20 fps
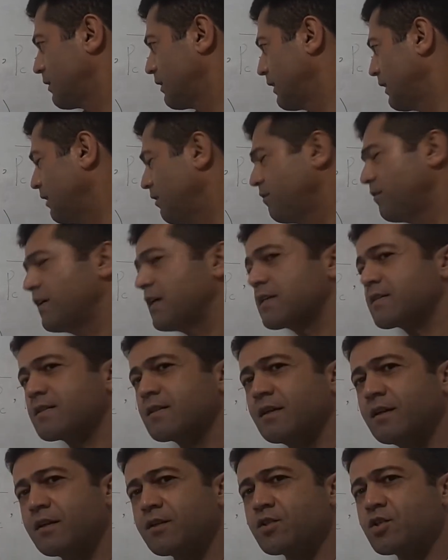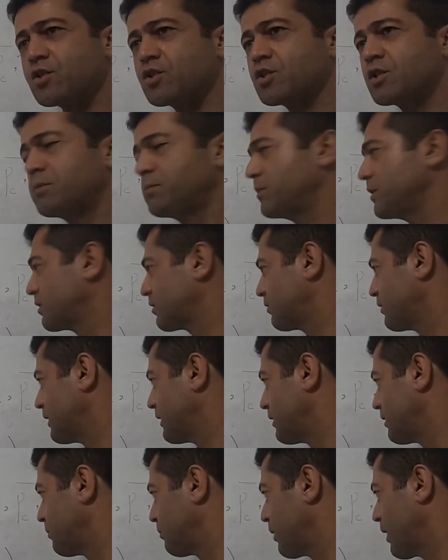inverse relationship
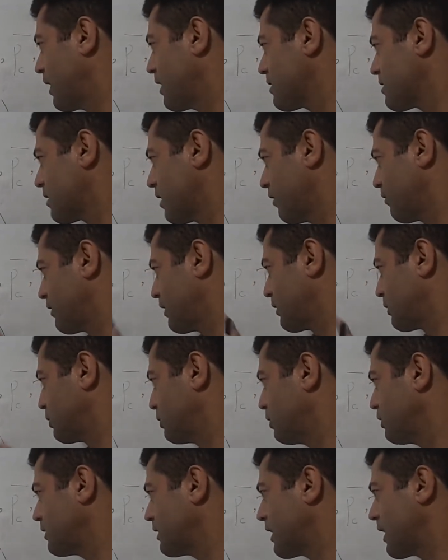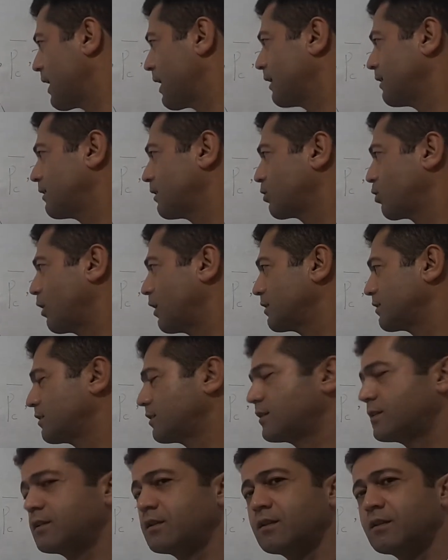between price of the good and the
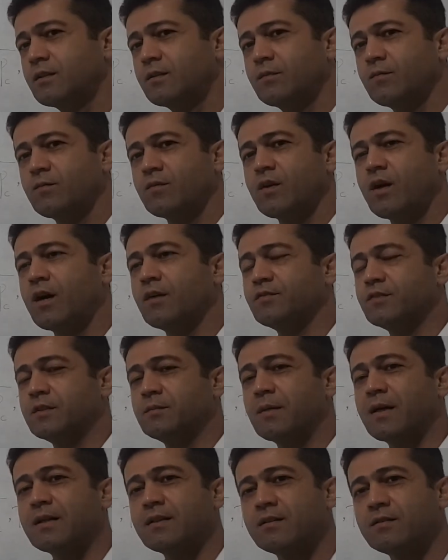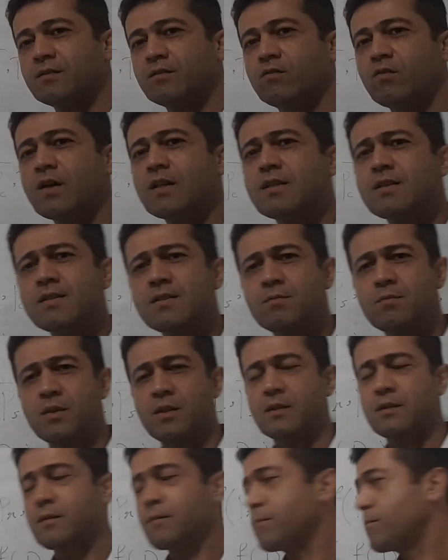quantity of demand. What does it
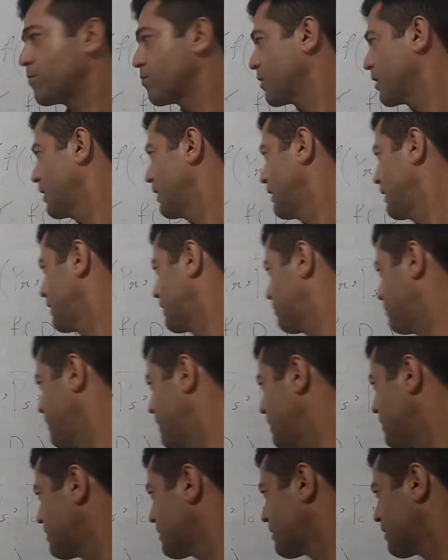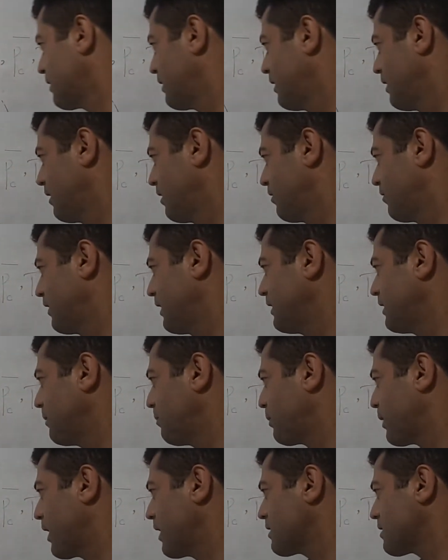mean? It means when the
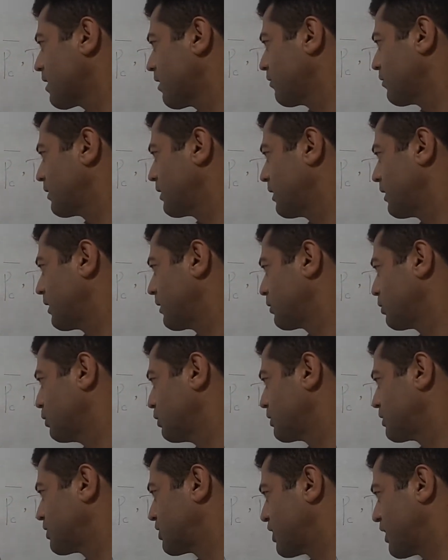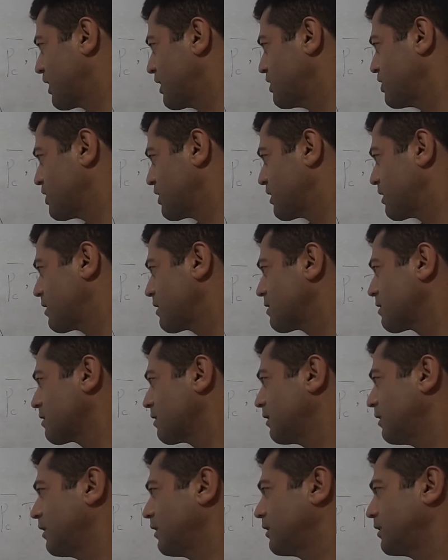price of the good changes,
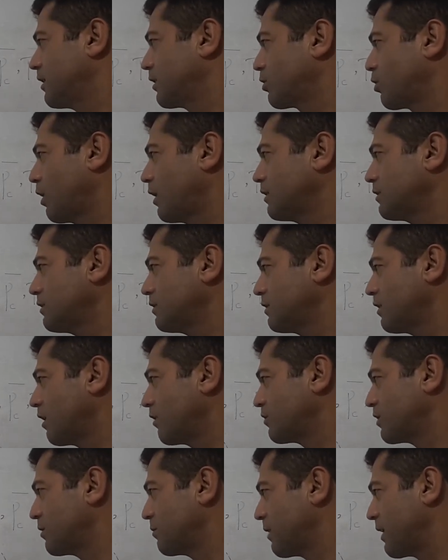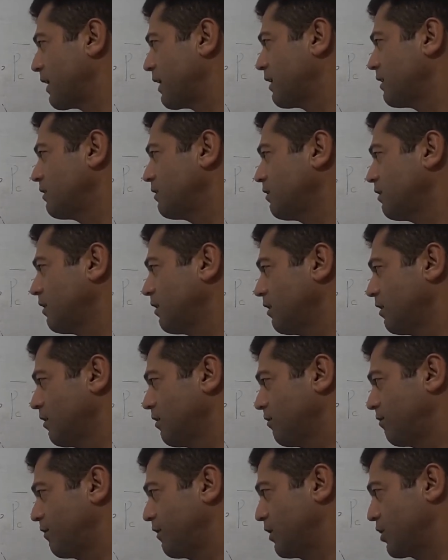the quantity of demand
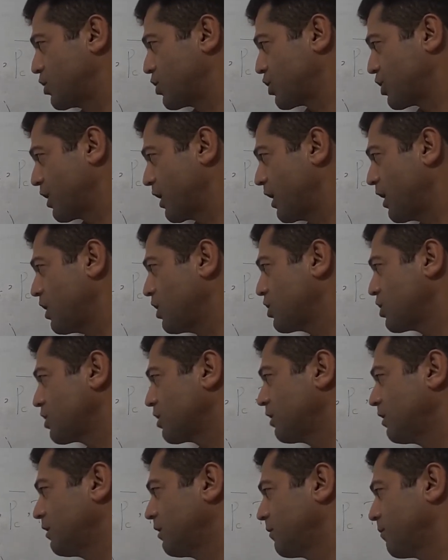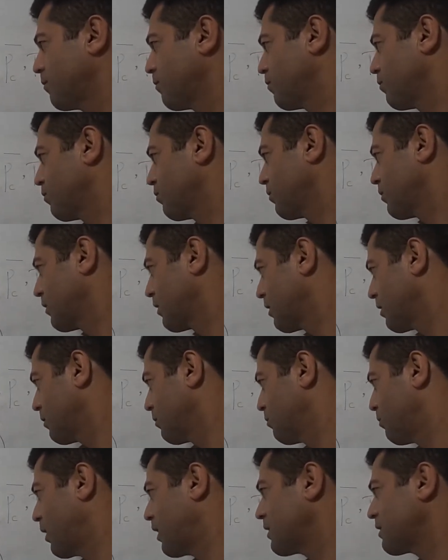will change,
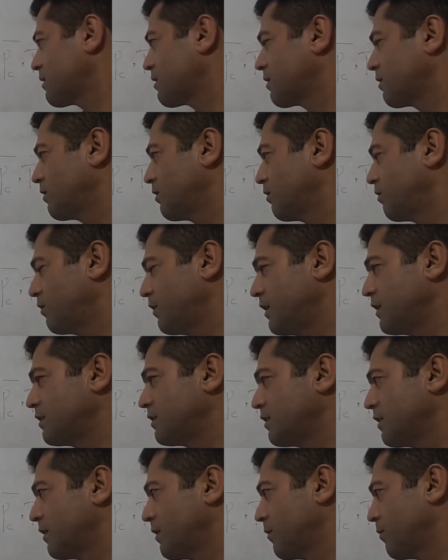but with